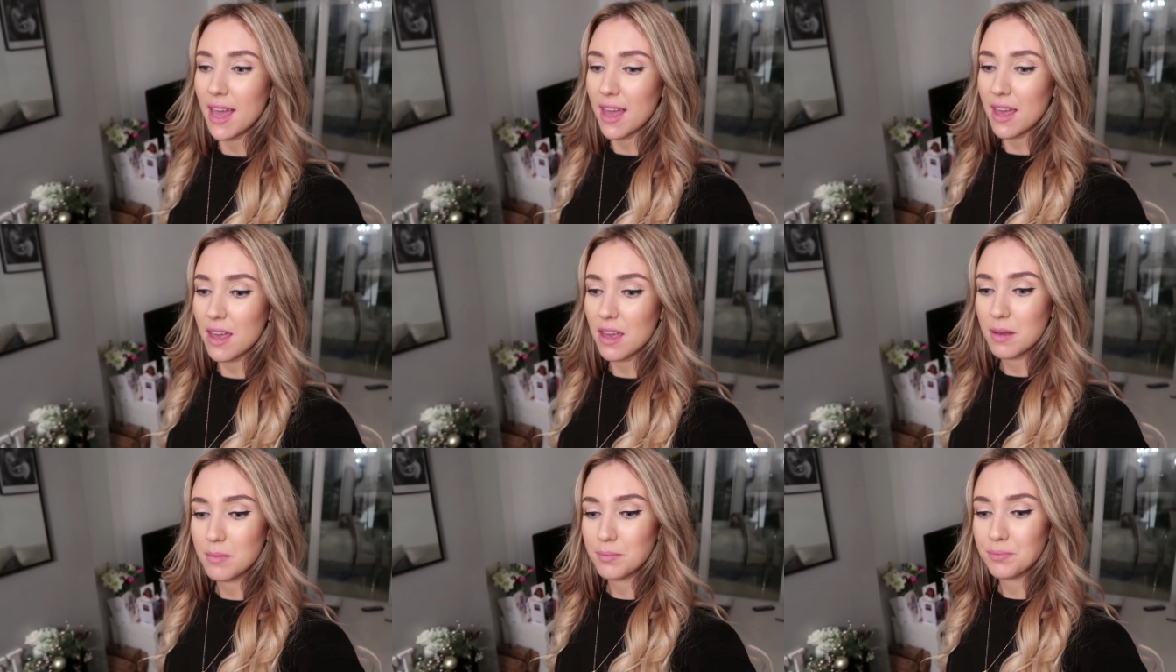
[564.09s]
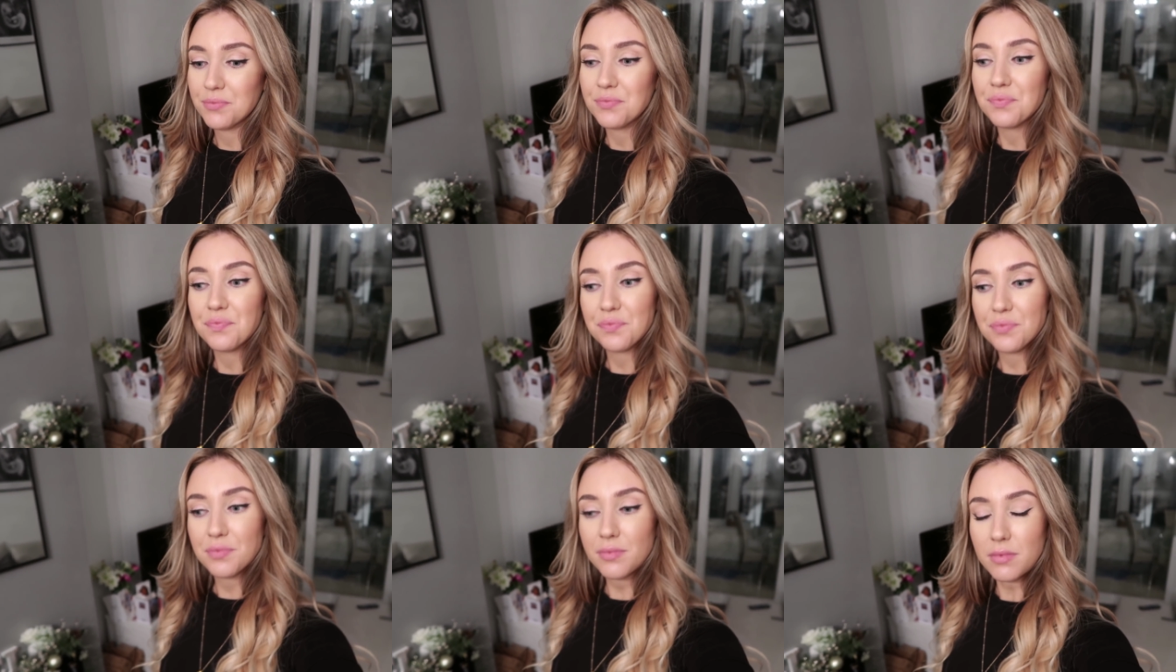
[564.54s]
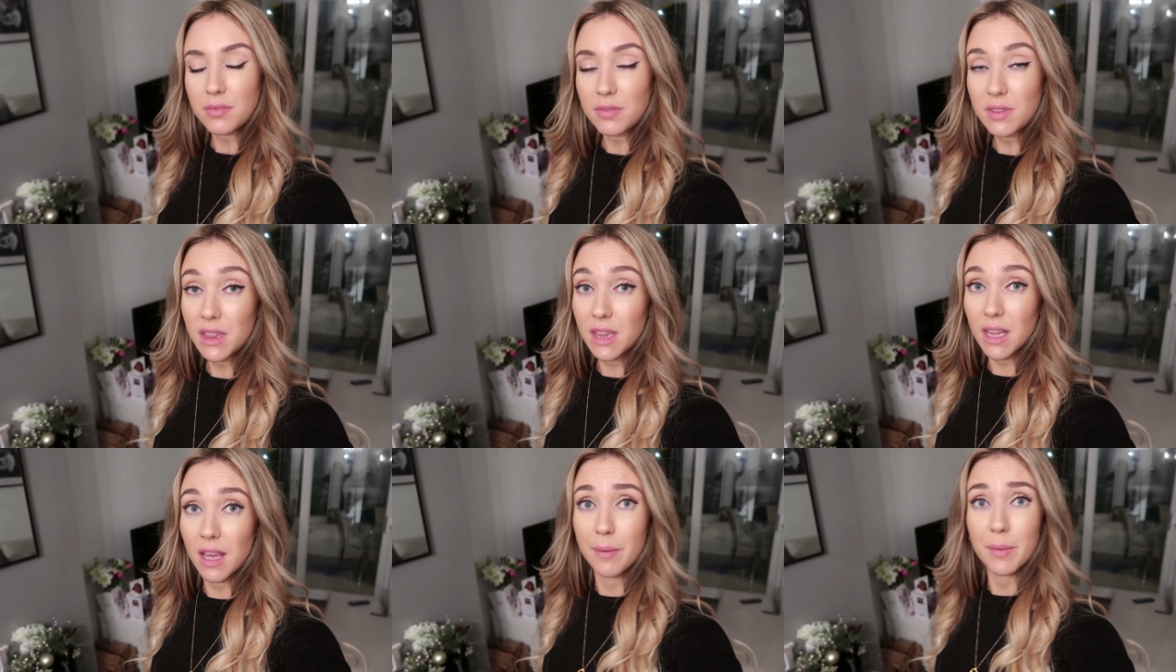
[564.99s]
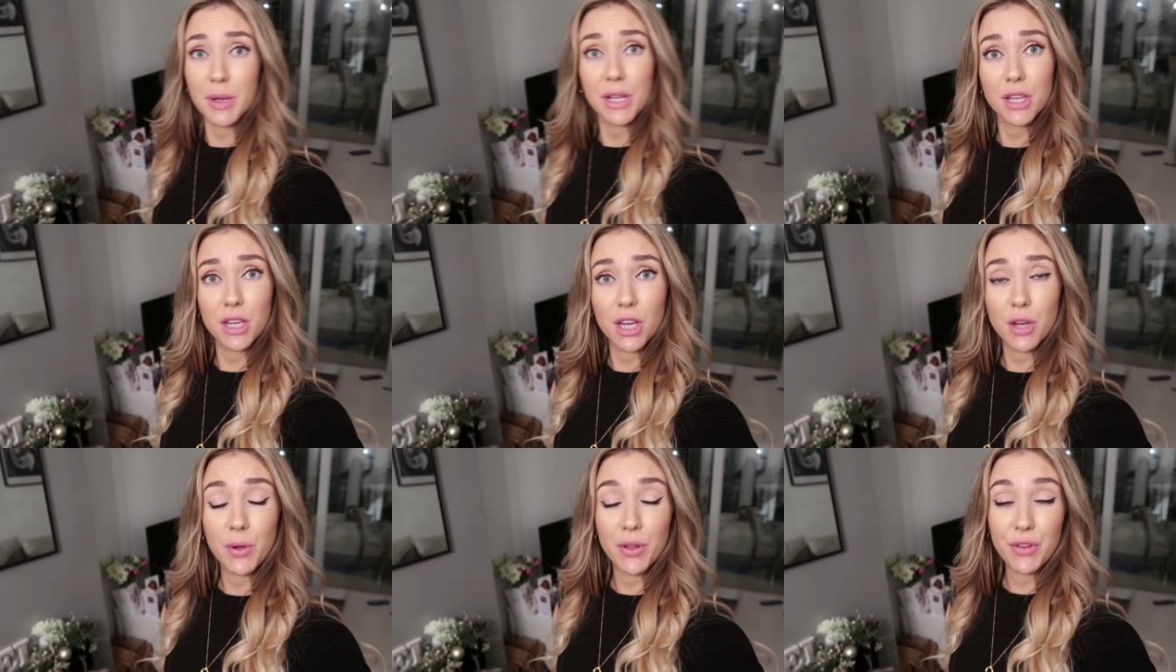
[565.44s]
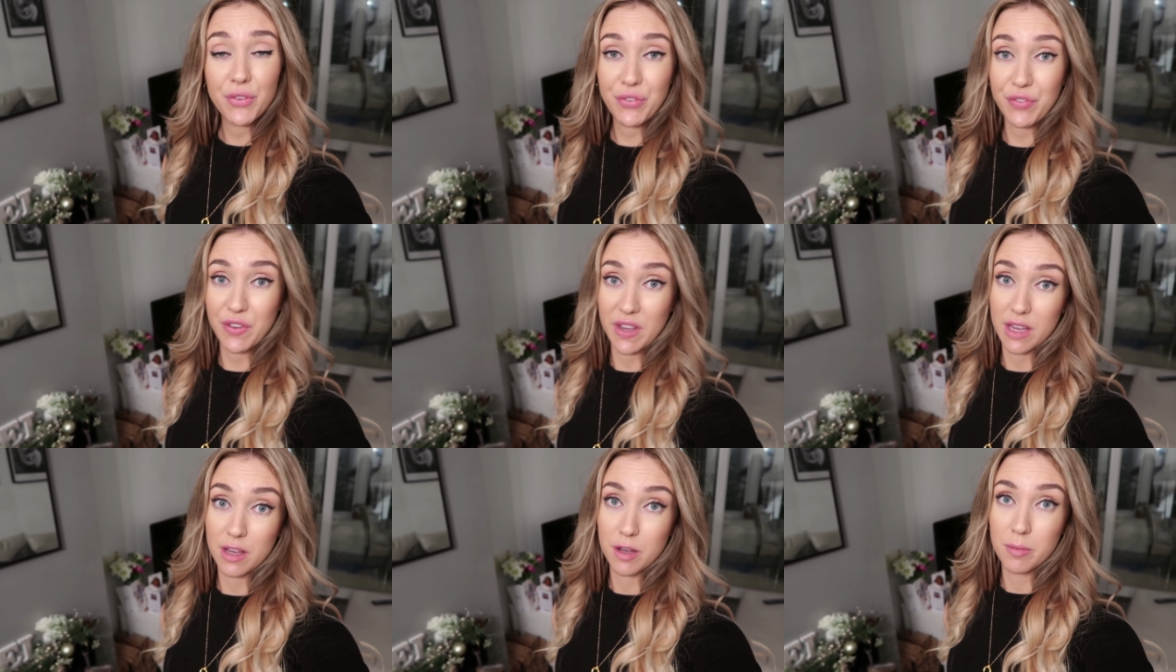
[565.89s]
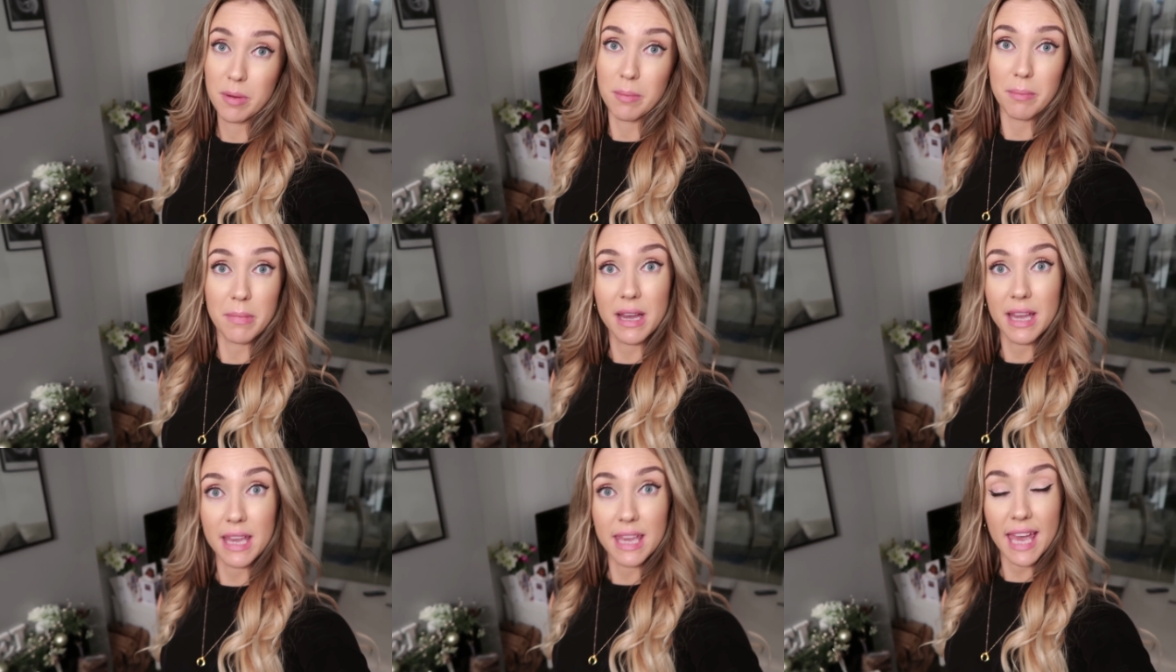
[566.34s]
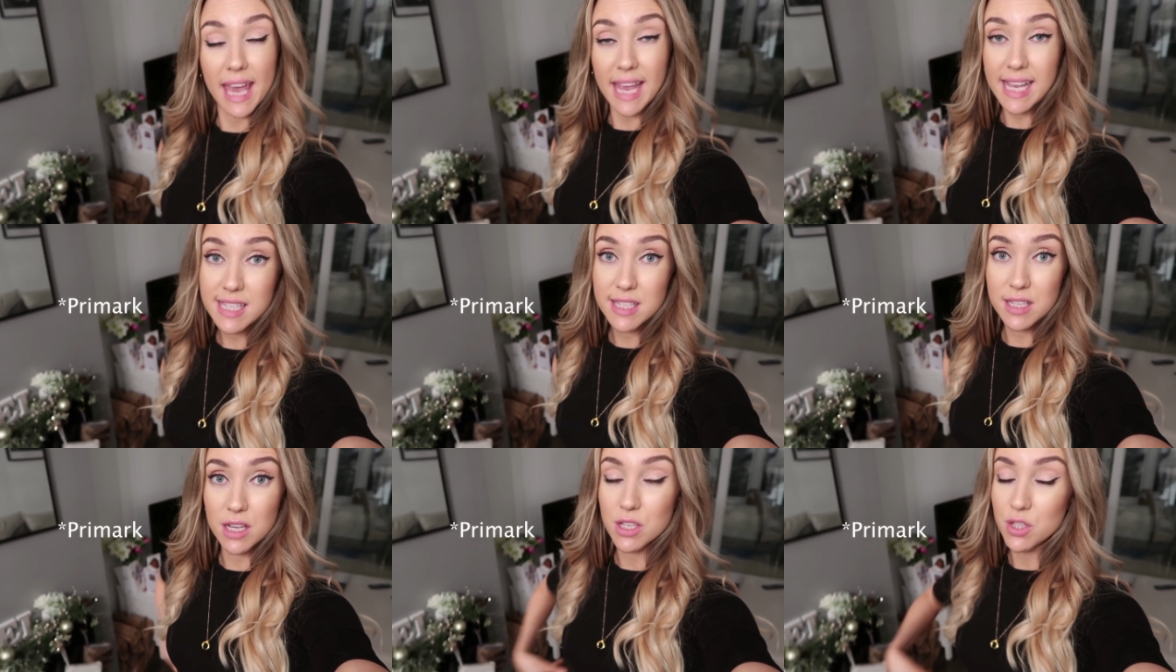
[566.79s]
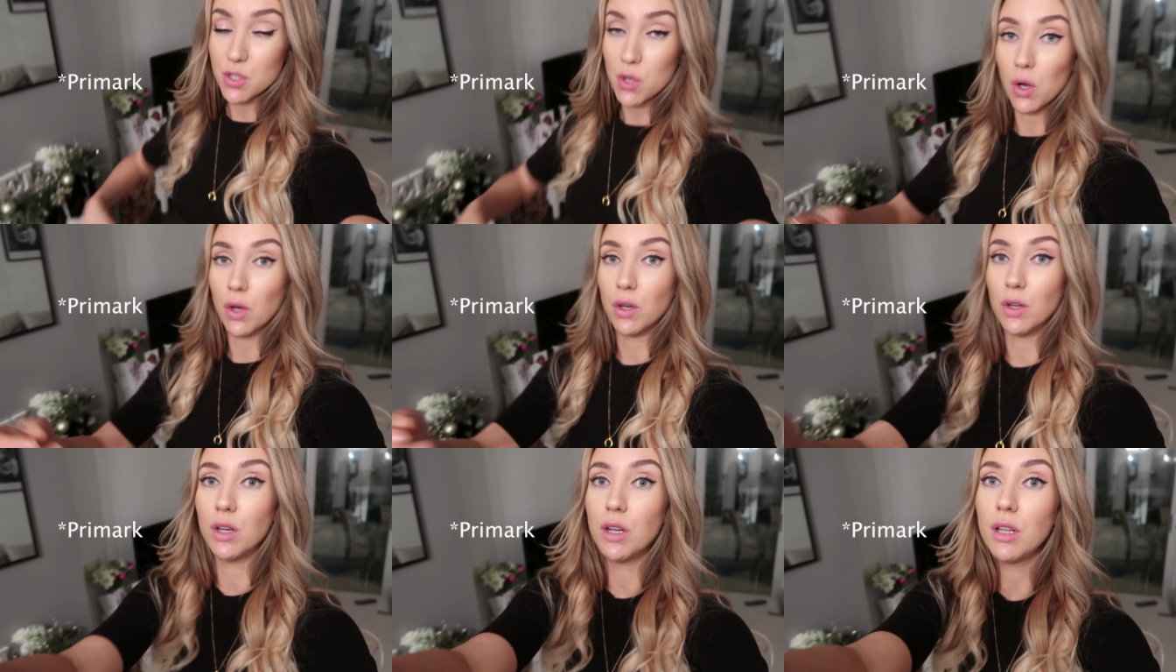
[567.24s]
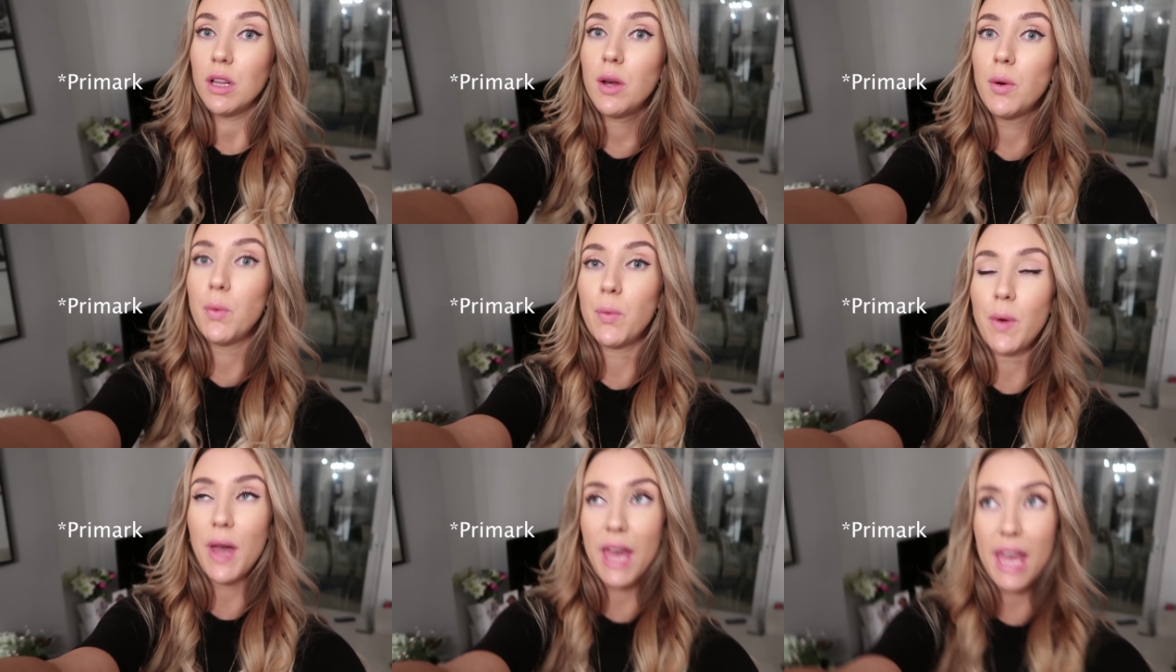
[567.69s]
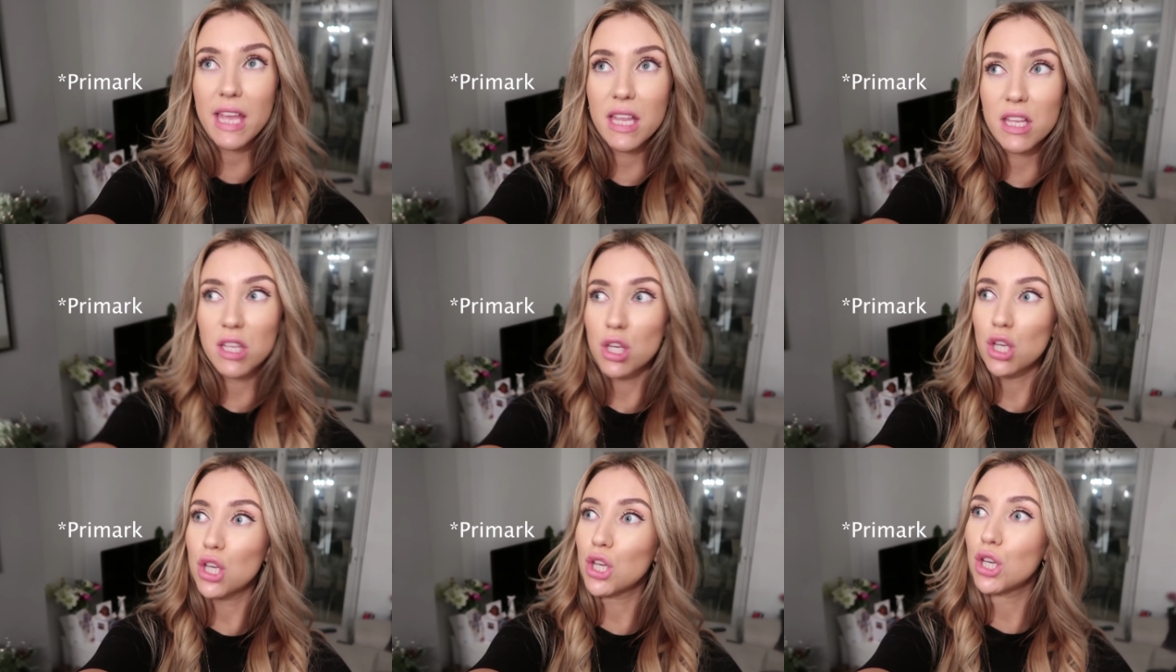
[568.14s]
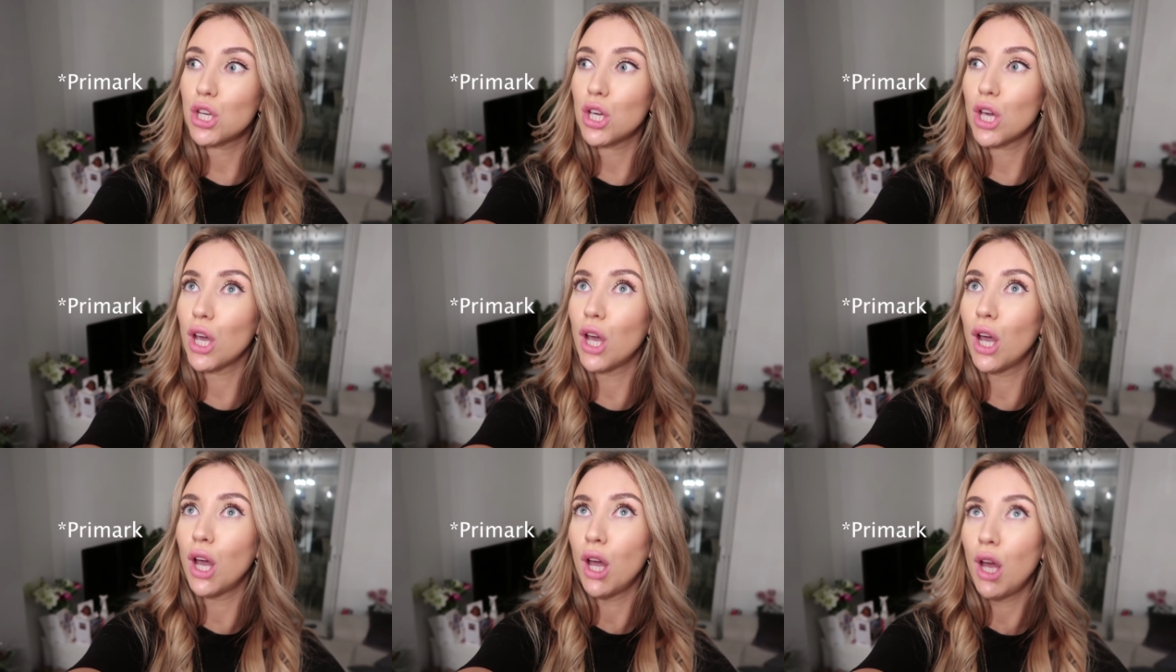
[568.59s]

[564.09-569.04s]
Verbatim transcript: Um, I'm gonna go and film my ASOS haul, which